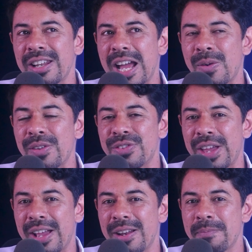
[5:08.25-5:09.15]
now and
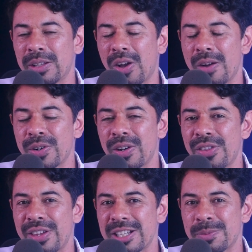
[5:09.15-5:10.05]
then, but overall, I think